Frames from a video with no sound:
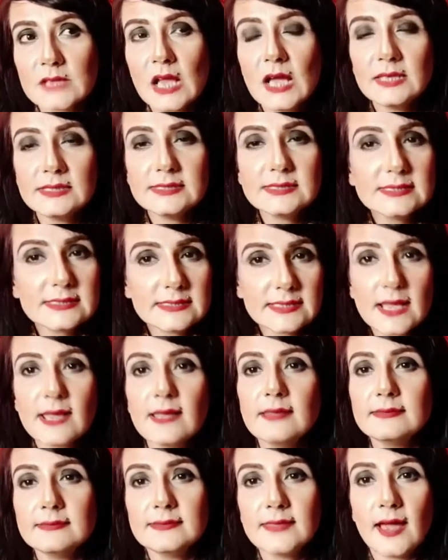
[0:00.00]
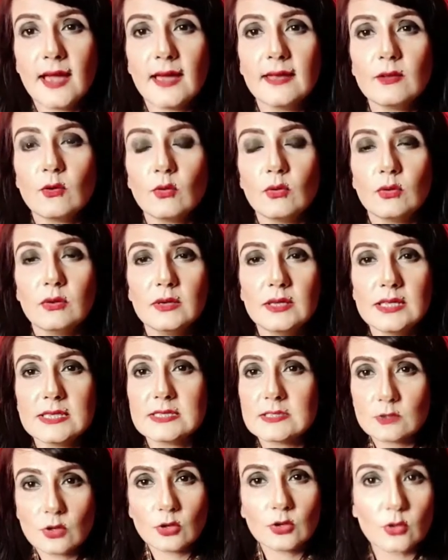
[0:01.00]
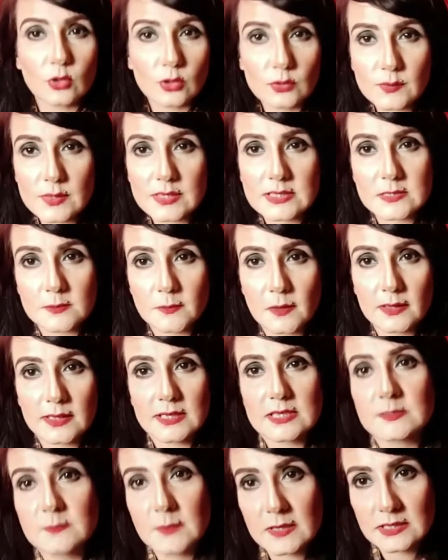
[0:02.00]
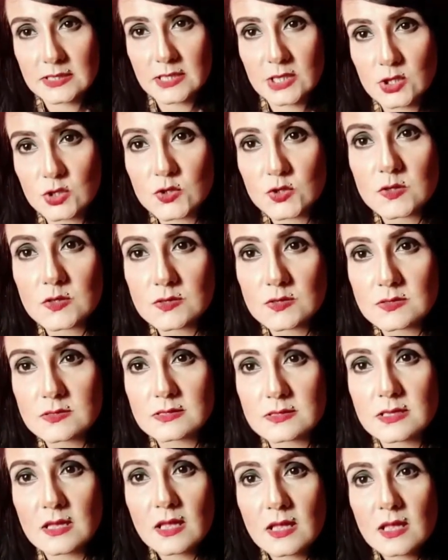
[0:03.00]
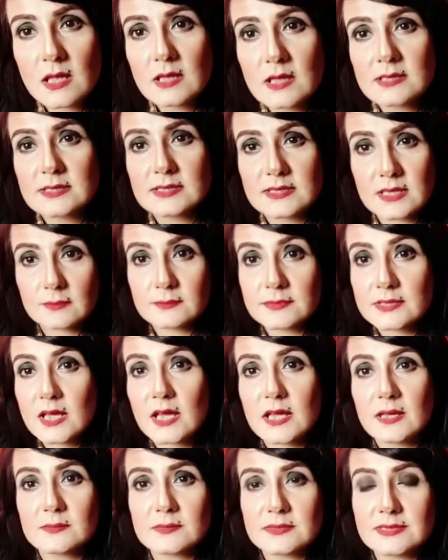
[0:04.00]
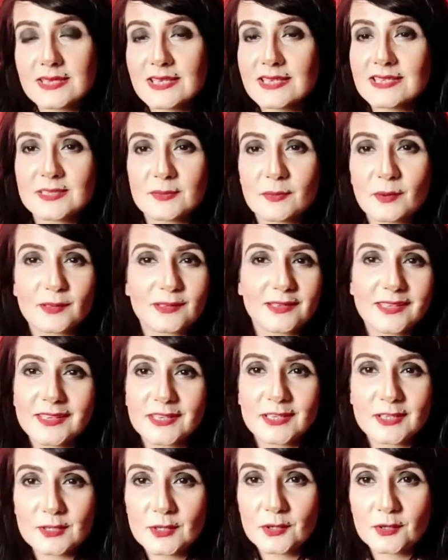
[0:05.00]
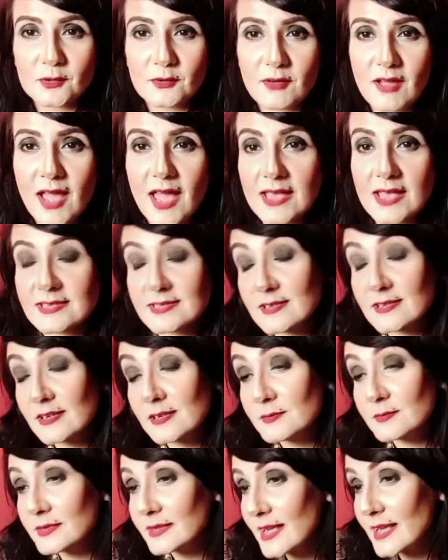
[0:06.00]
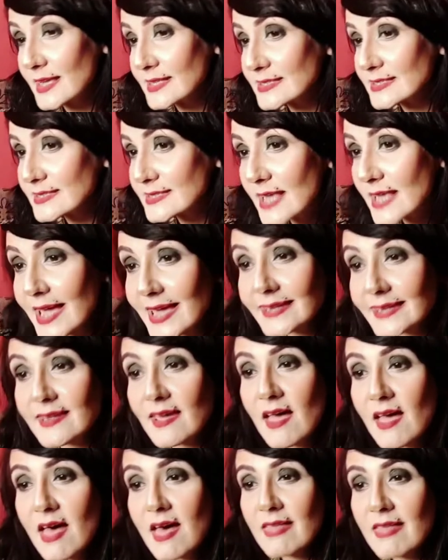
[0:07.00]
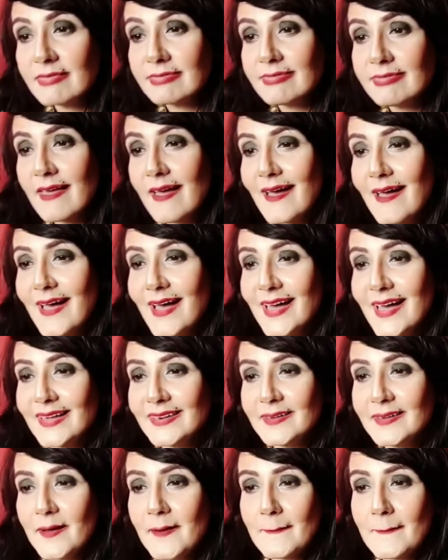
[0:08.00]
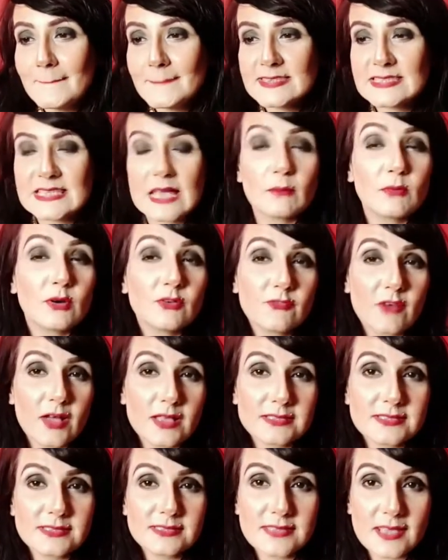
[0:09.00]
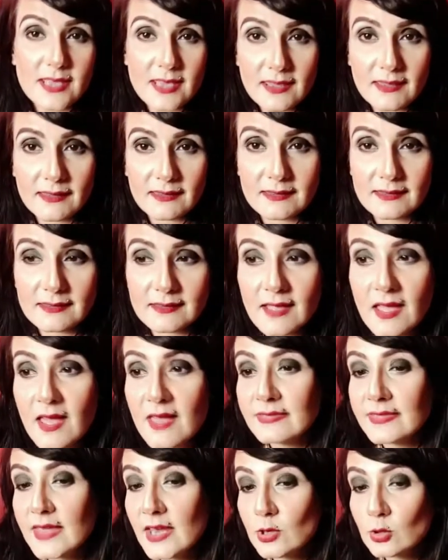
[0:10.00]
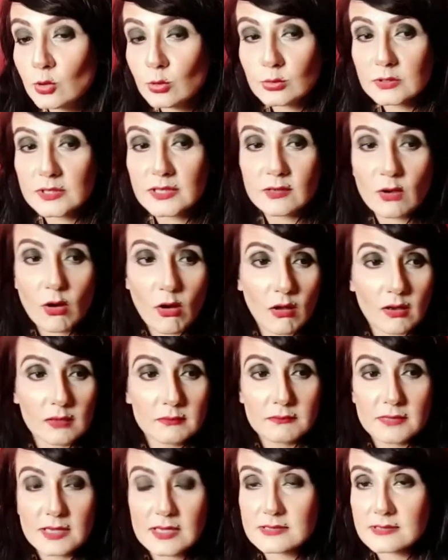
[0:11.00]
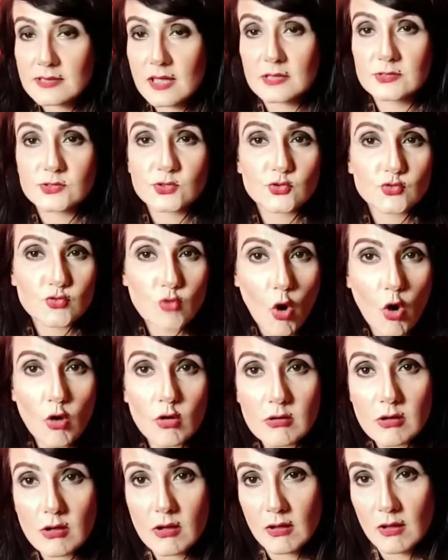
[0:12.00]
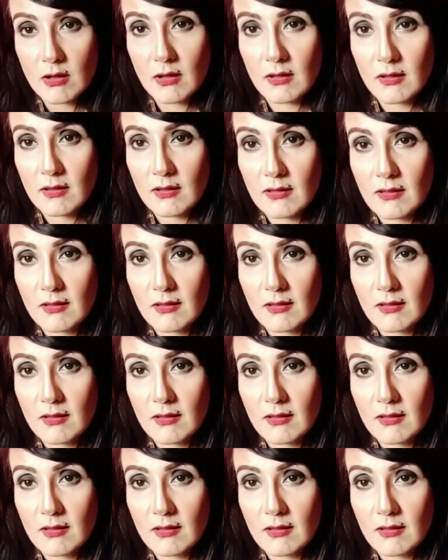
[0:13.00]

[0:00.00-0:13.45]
understand that it's not always about expectations. Sometimes it's about letting go. As Herman has said, that some of us think that holding on makes us stronger,